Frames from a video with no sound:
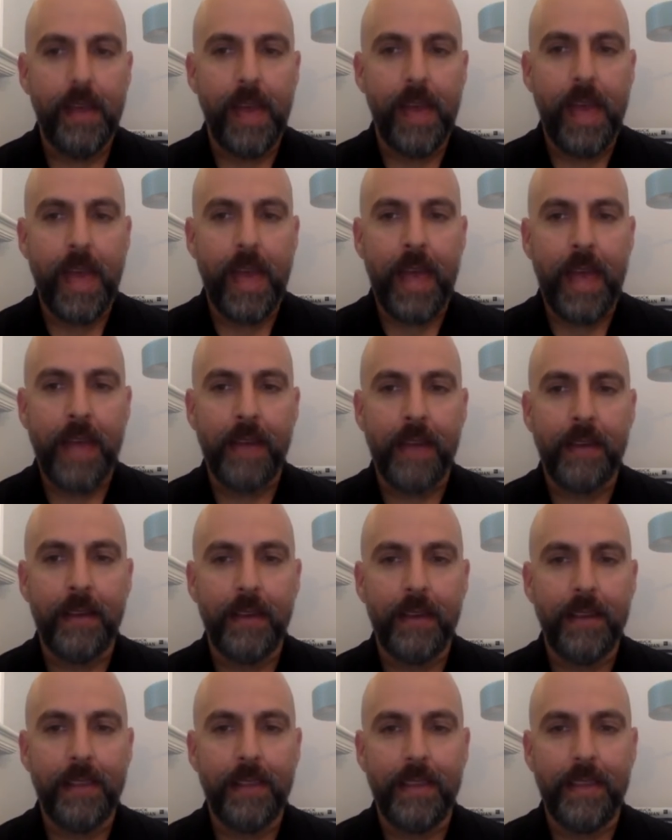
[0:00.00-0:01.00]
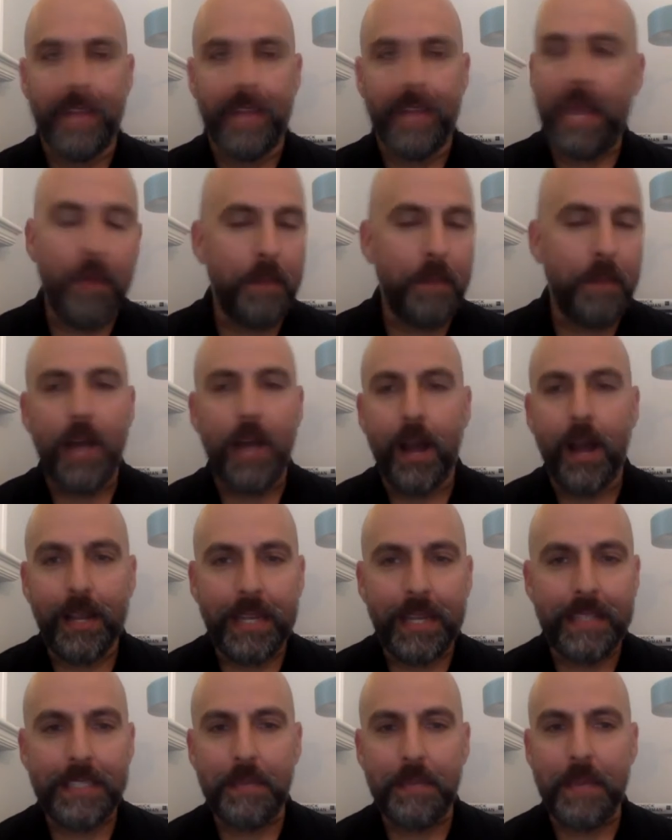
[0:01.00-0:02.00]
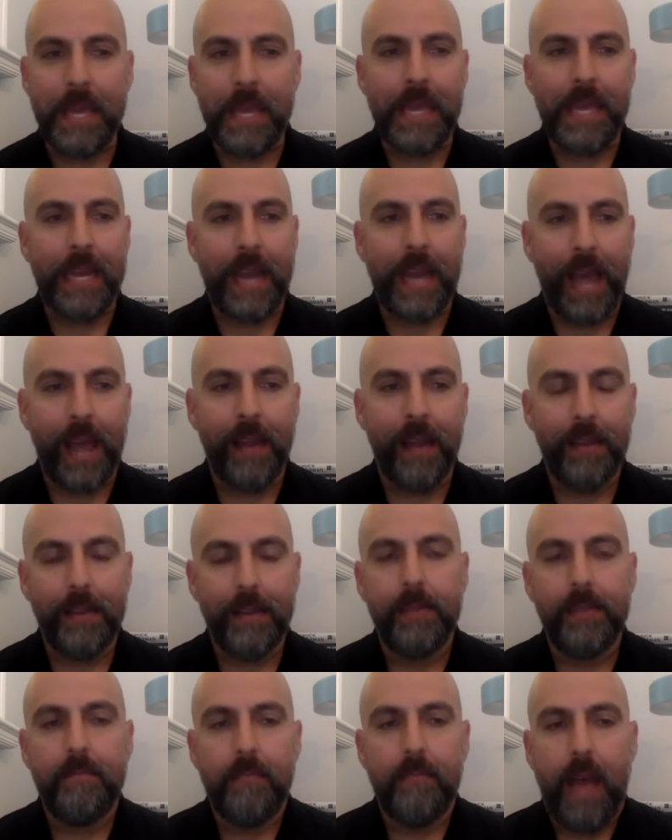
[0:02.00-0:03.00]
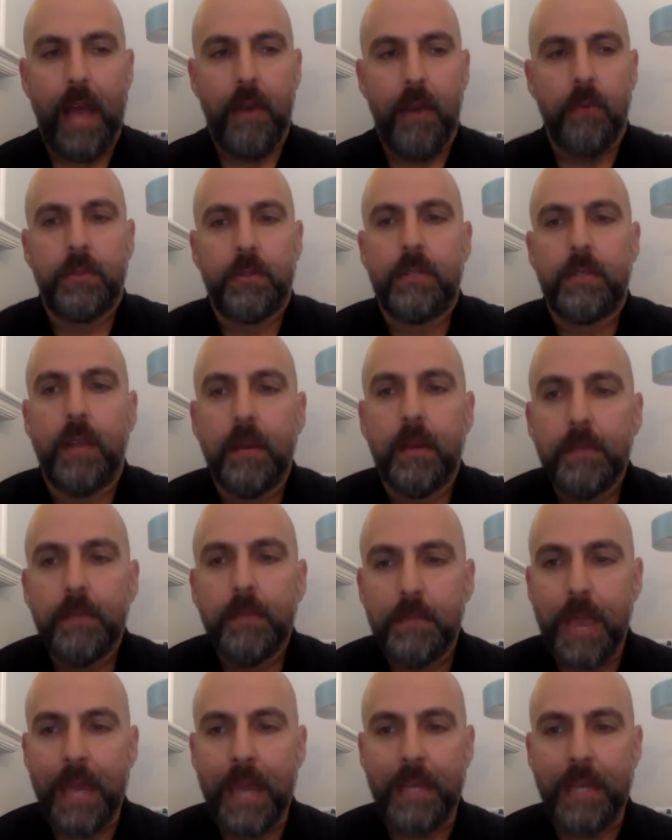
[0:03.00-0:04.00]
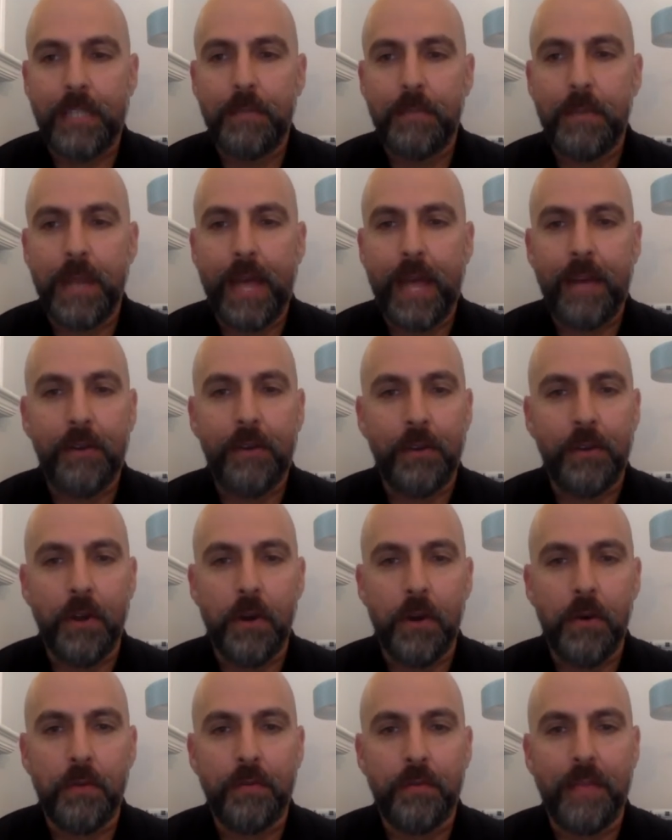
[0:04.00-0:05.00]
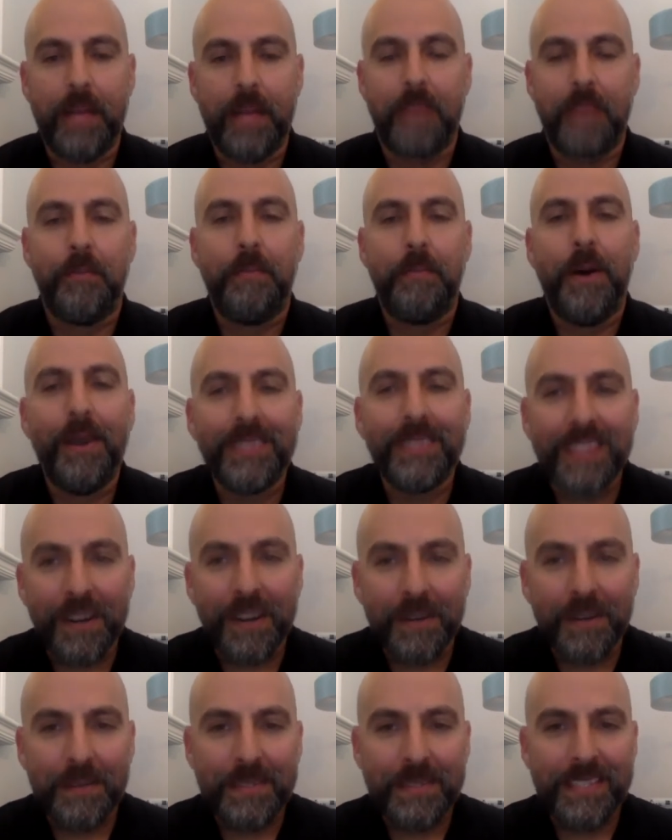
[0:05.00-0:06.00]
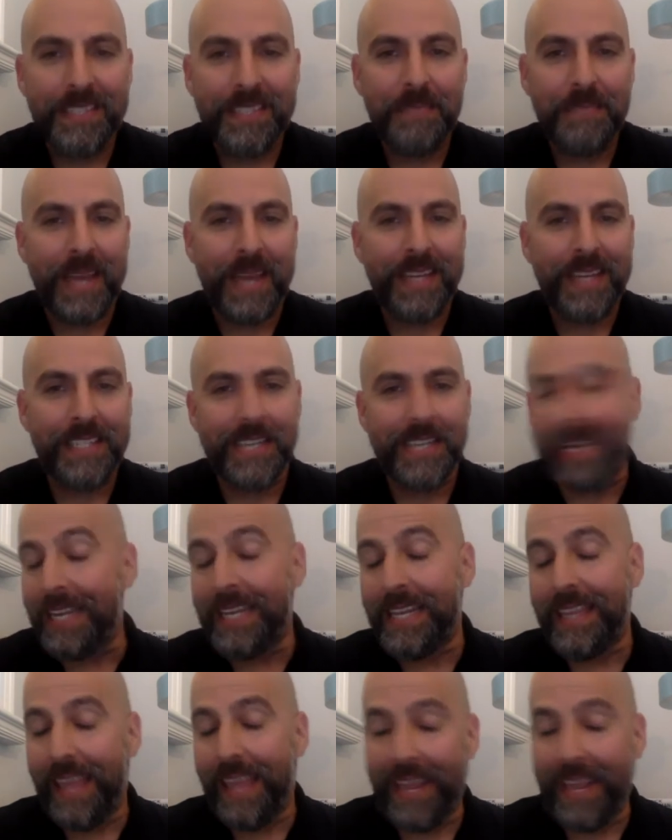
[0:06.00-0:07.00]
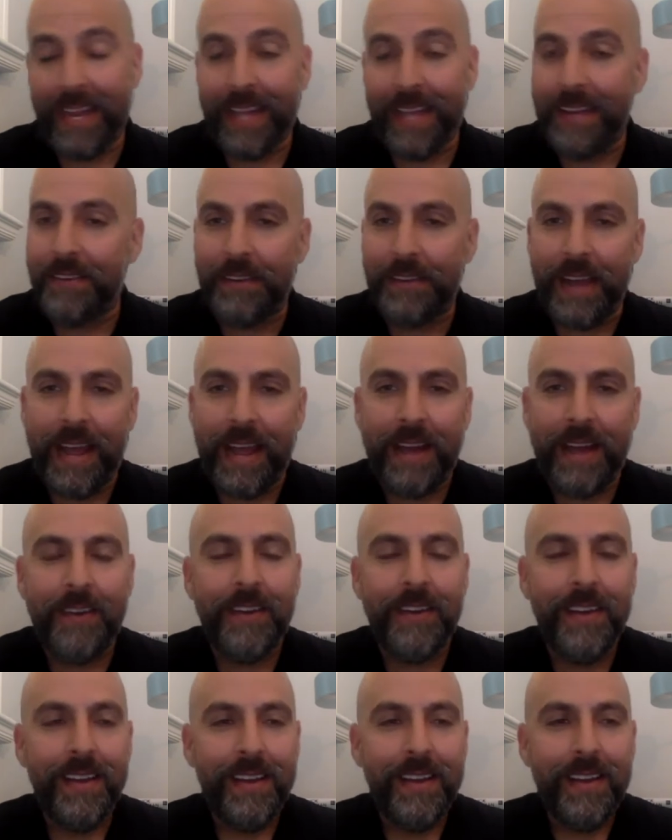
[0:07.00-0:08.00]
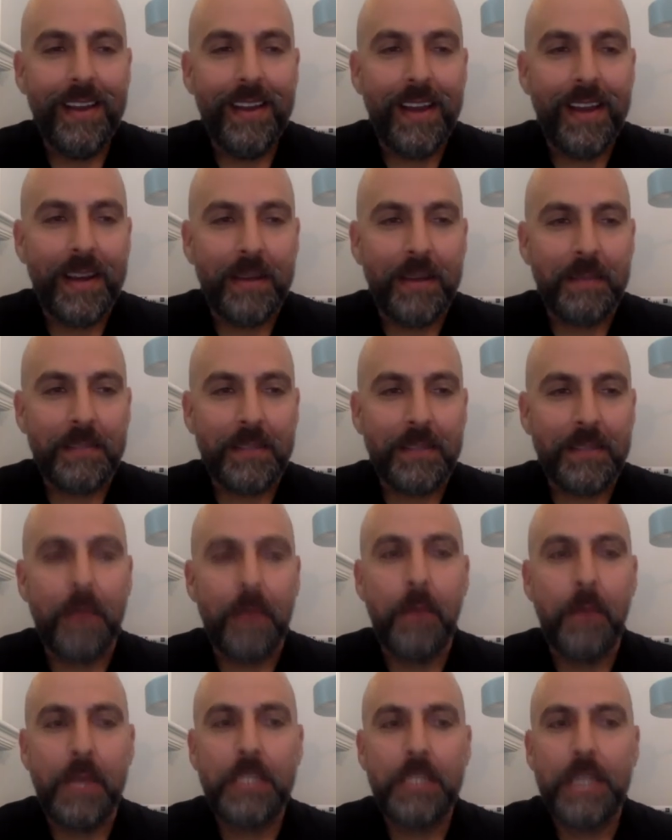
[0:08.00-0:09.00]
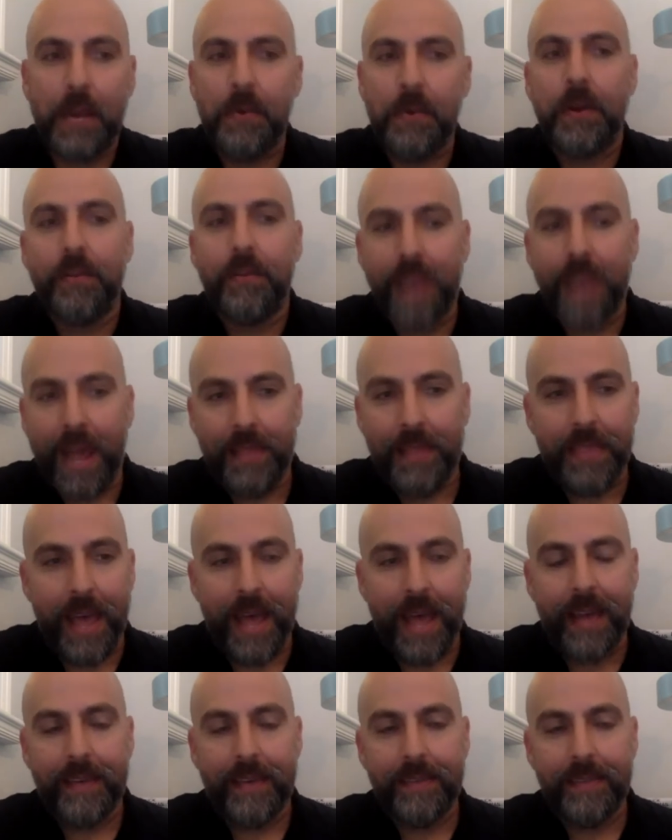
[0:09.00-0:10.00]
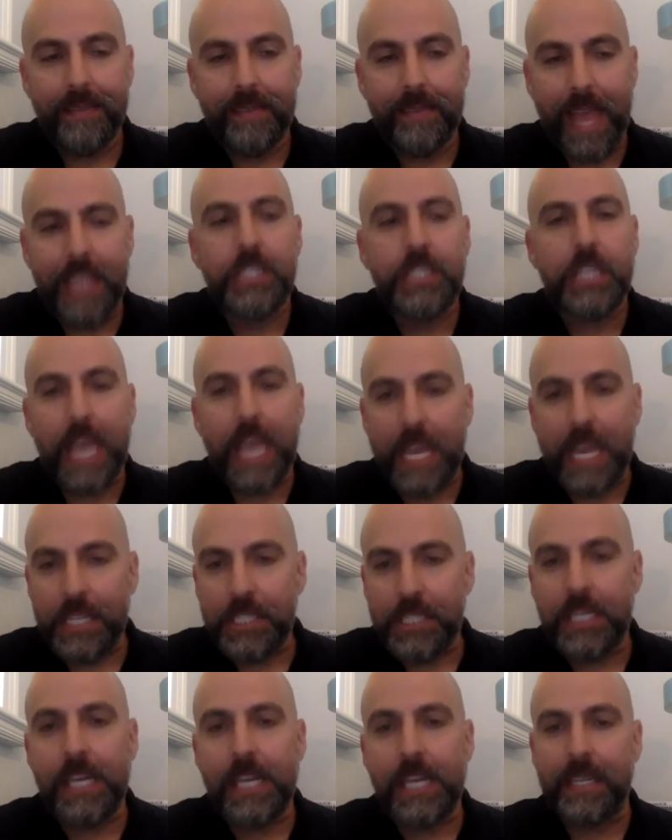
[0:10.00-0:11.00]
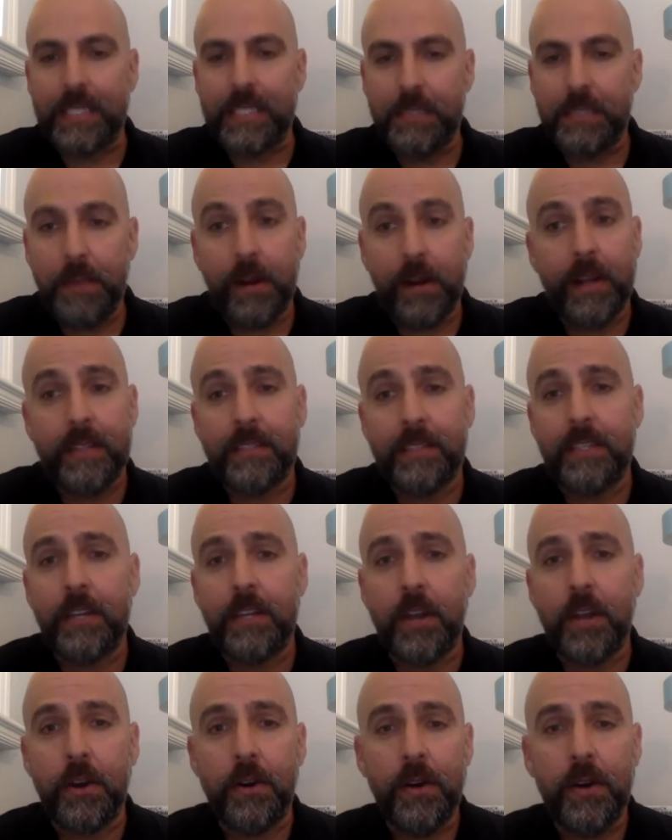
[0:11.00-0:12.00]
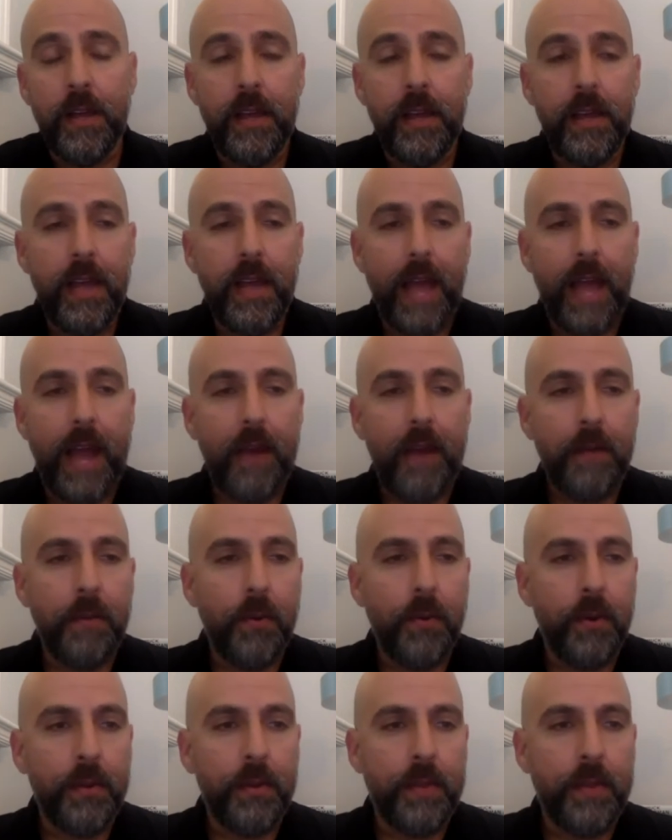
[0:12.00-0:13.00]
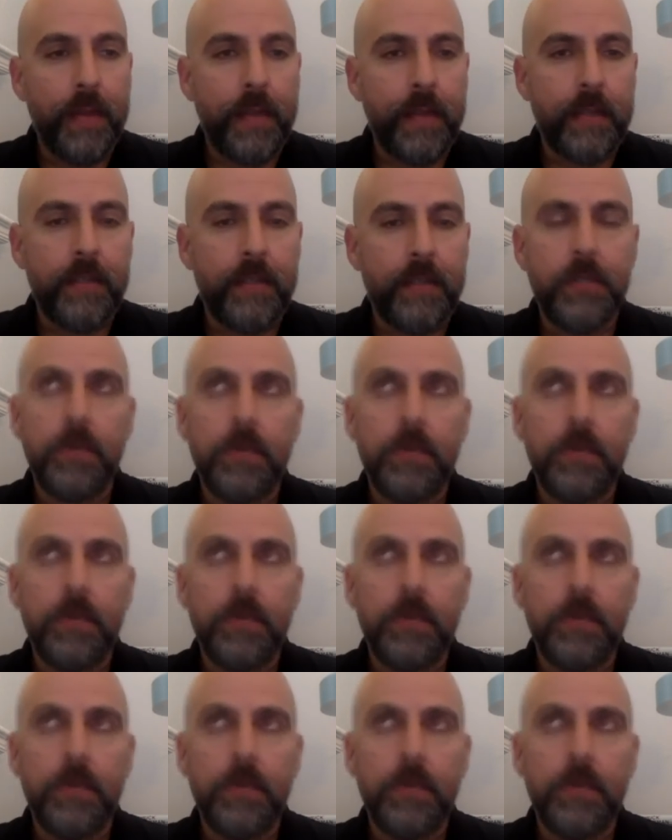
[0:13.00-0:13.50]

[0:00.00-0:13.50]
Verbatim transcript: And they came up talking to me, and I, I know some Spanish, but I don't know flag football terms in Spanish. I didn't then, I don't now. Um, so I wish I would have had that education and experience to know how important that is.